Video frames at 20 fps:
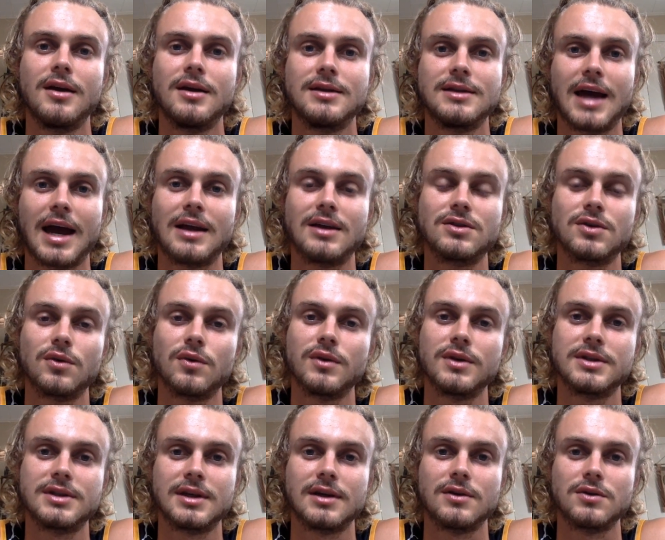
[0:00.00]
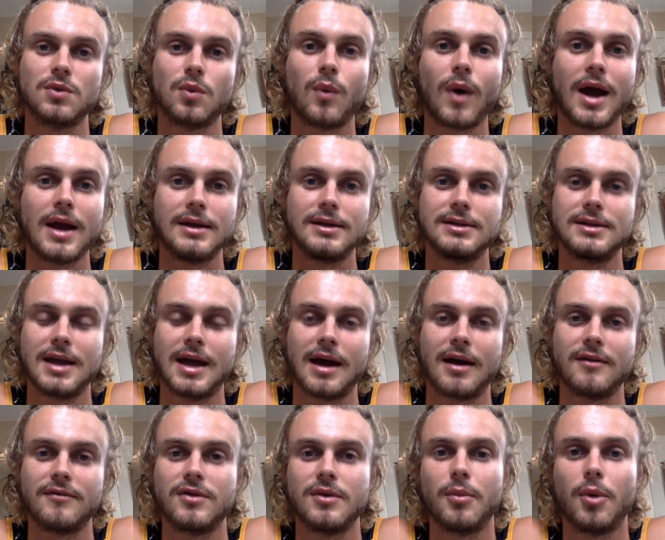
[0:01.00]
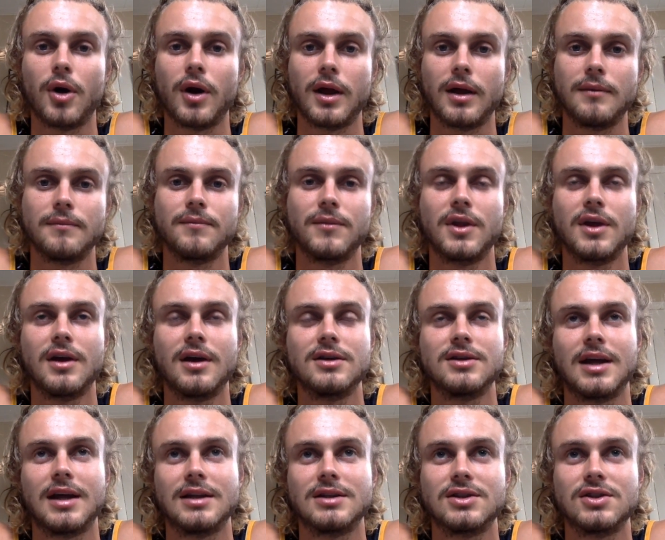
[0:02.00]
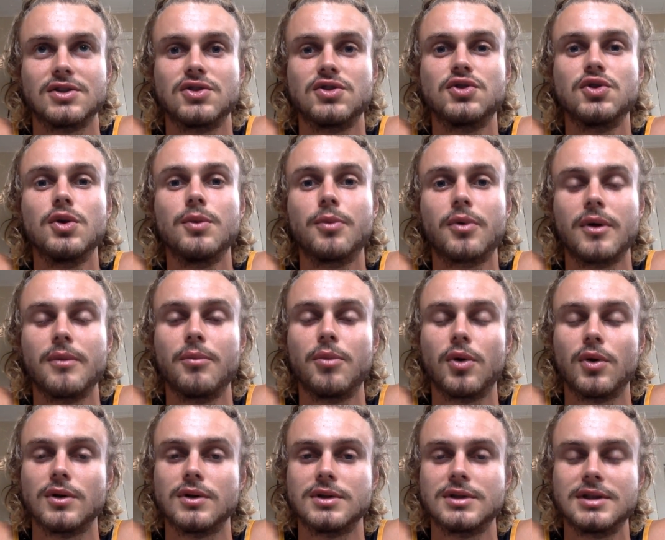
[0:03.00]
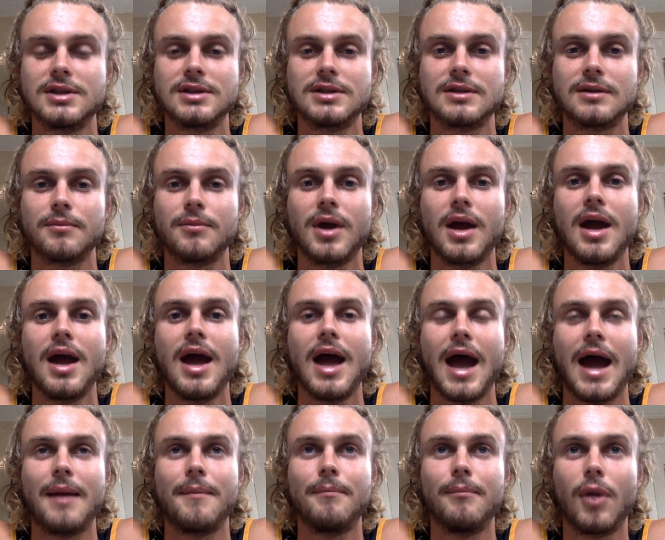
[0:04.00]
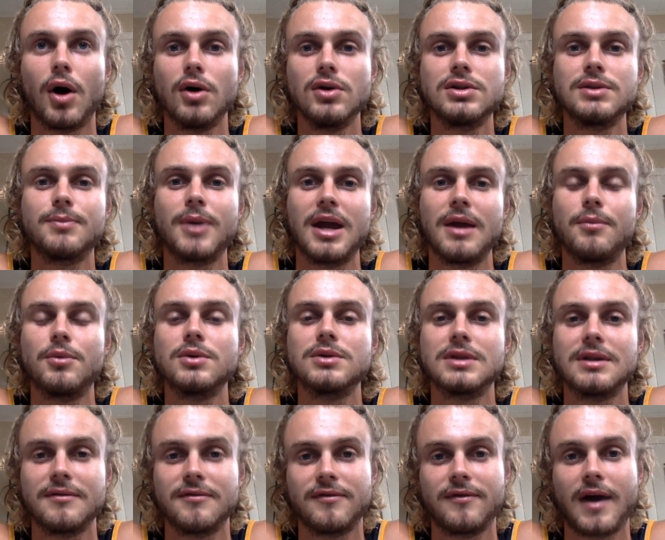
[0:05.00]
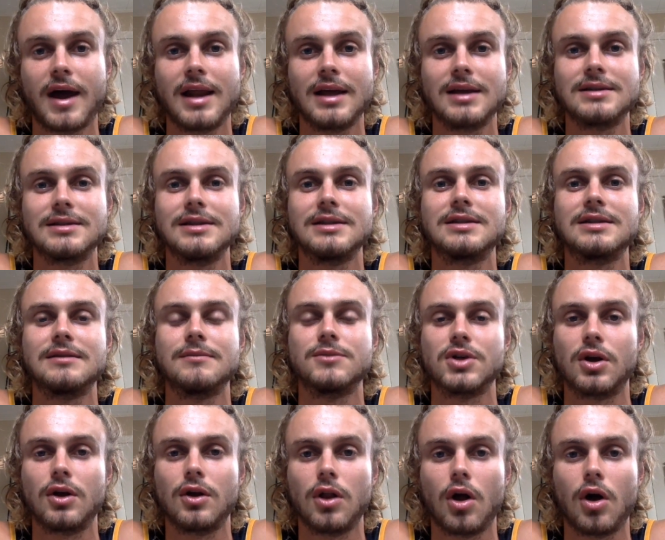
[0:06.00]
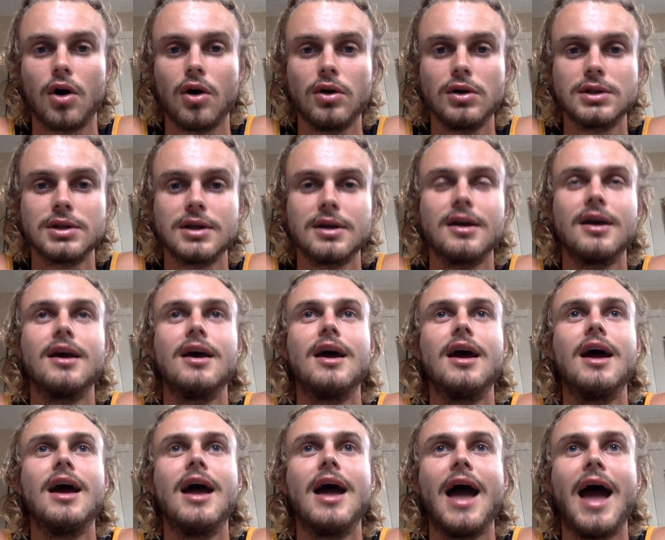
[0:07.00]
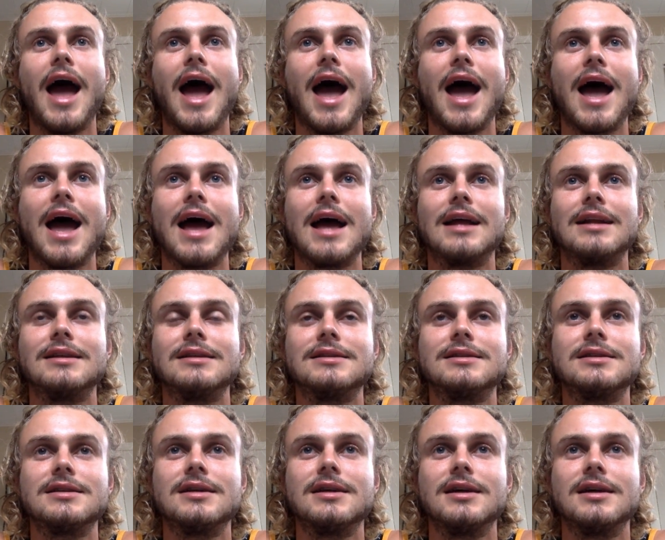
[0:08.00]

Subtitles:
takes all the cells waste out of the body. And it's a super important system. And most people's lymphatic systems are clogged, and